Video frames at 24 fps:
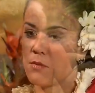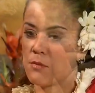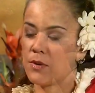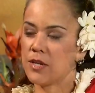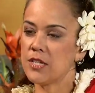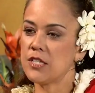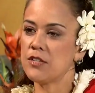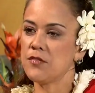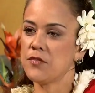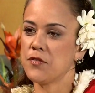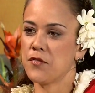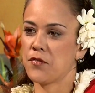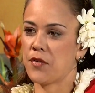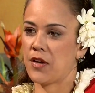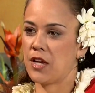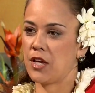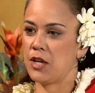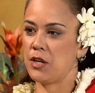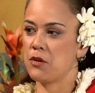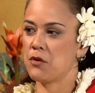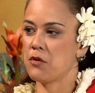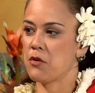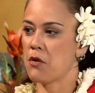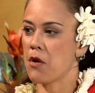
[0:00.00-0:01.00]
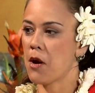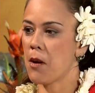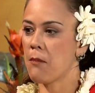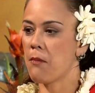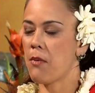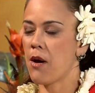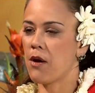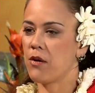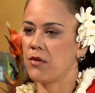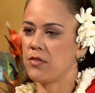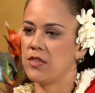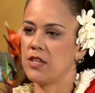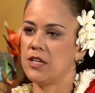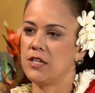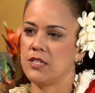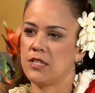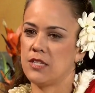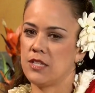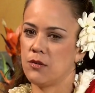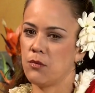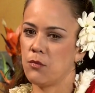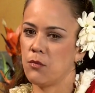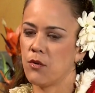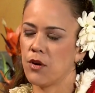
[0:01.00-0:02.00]
the rest of Hawaii know about
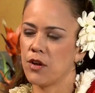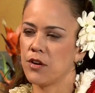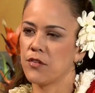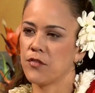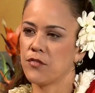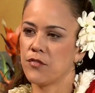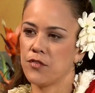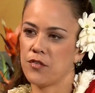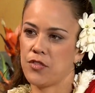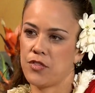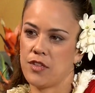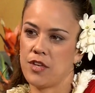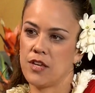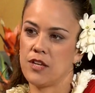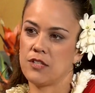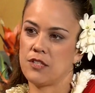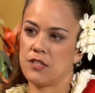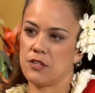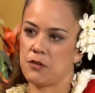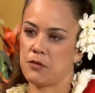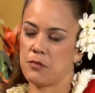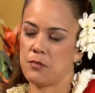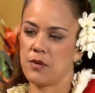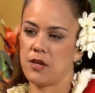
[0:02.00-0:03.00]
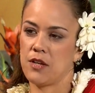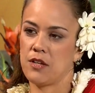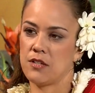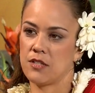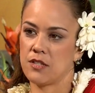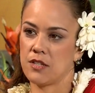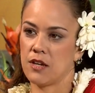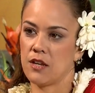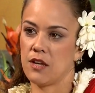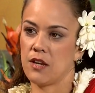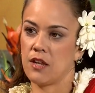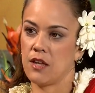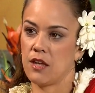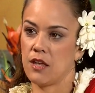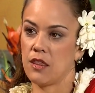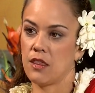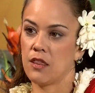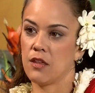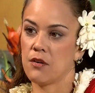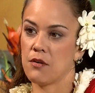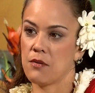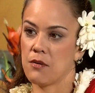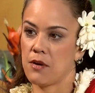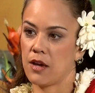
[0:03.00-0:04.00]
these wonderful things that are being done
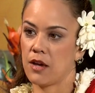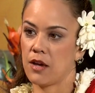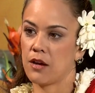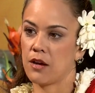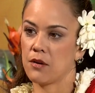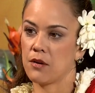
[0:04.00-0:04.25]
in the Hawaiian